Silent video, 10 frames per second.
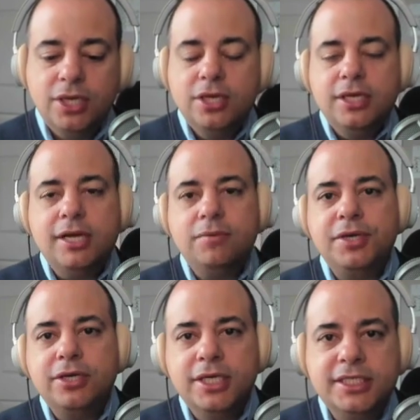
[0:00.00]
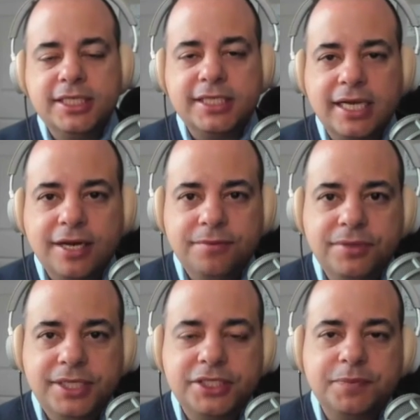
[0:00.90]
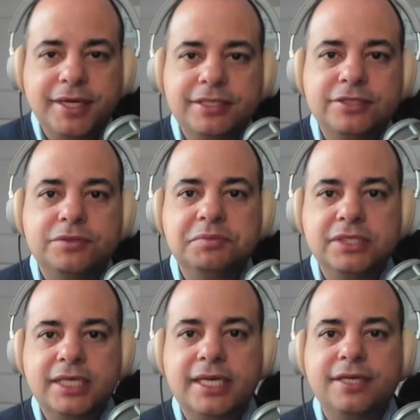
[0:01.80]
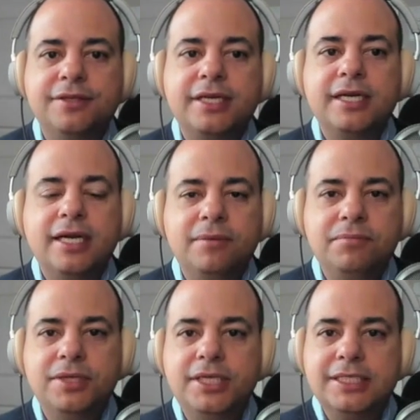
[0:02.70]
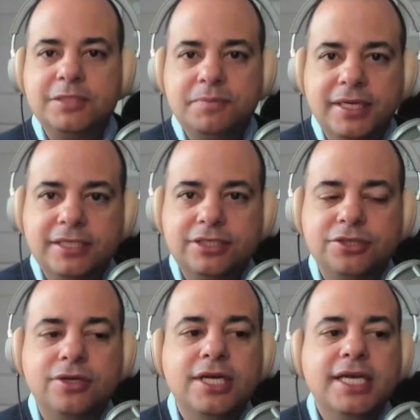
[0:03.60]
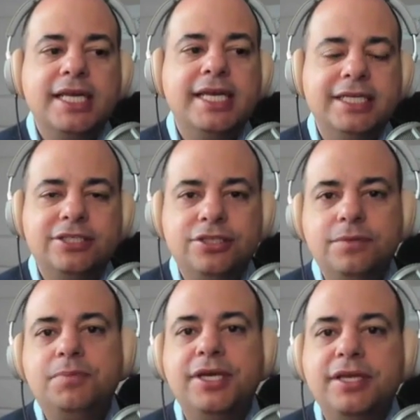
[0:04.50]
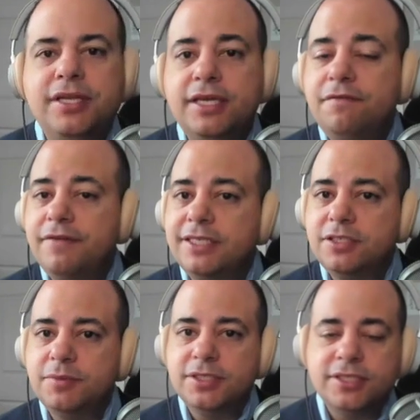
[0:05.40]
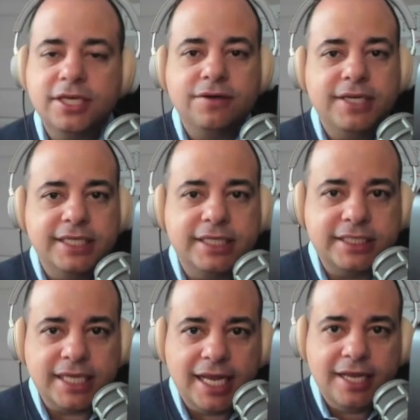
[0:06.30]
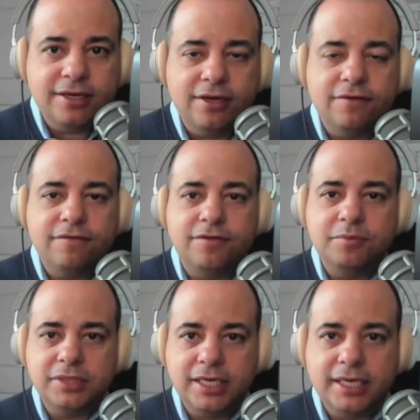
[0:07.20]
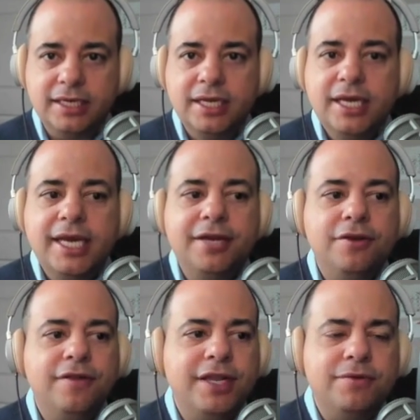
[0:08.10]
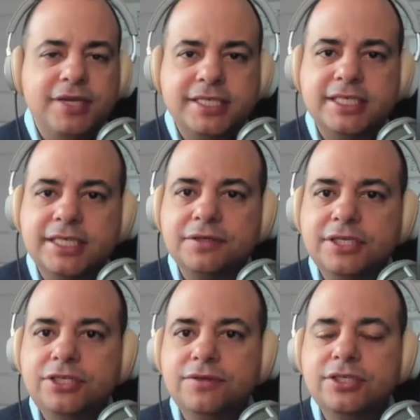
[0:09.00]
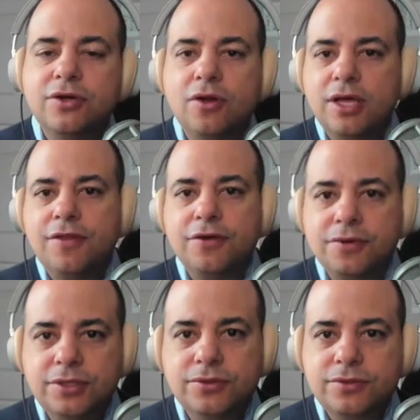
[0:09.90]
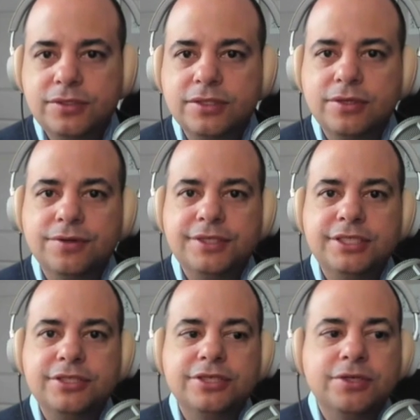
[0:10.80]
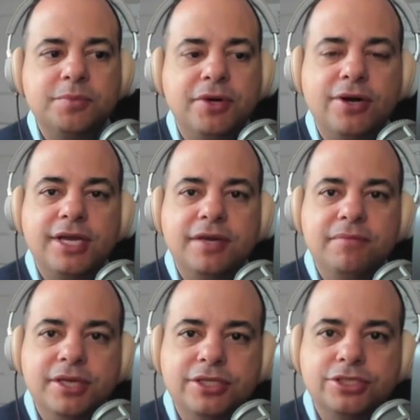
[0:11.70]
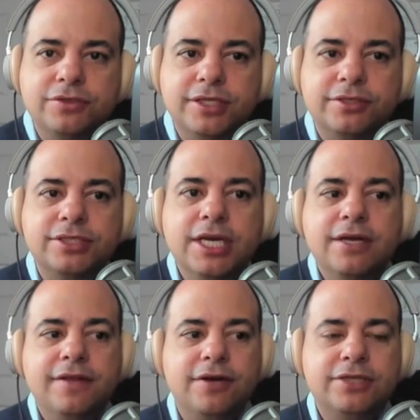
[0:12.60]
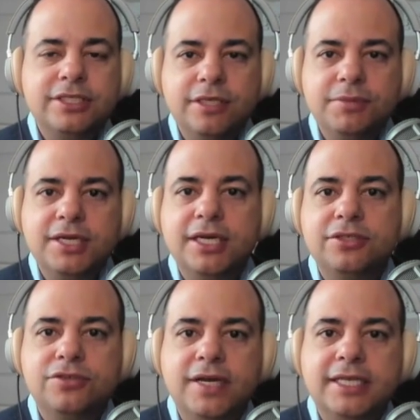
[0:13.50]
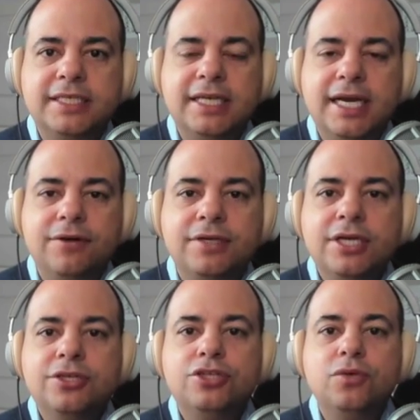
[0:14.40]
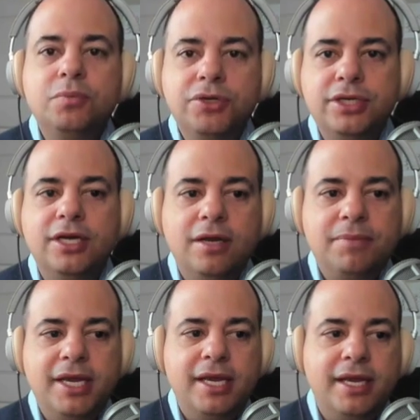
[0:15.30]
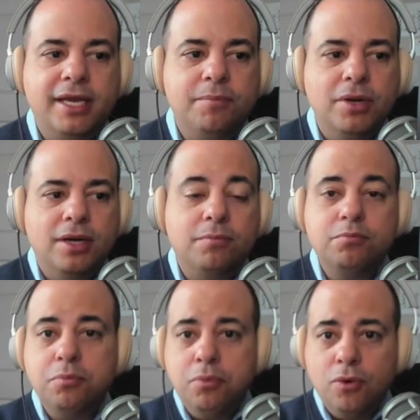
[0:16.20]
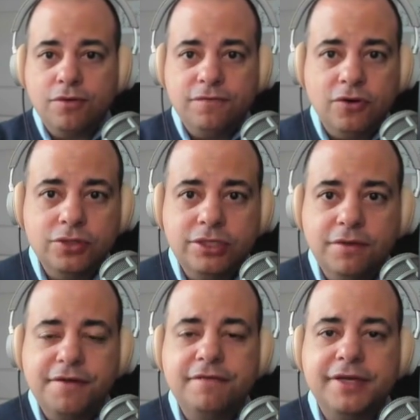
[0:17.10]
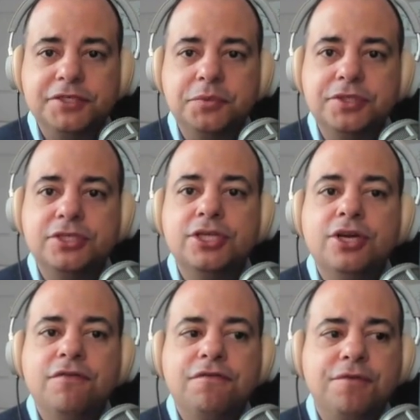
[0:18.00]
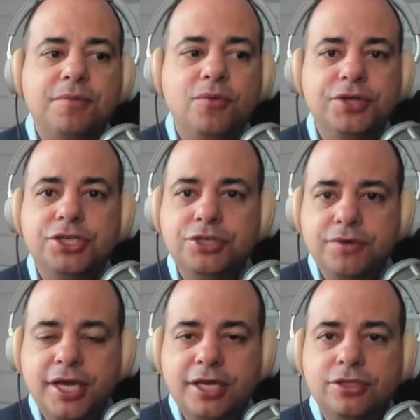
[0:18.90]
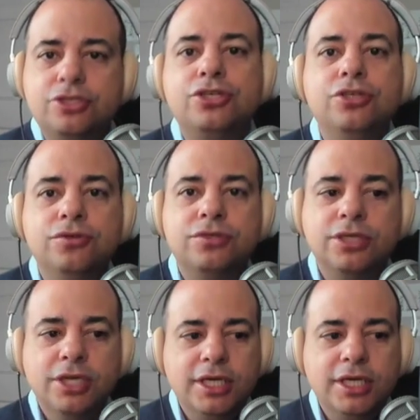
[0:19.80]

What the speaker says: Now, because it's a company sponsored plan, the company sponsor gets to pick the investments that are inside of the plan. And they don't necessarily do this all on their own. There are these third-party administrators that are subcontracted out to put up a portfolio of investments from which you can choose.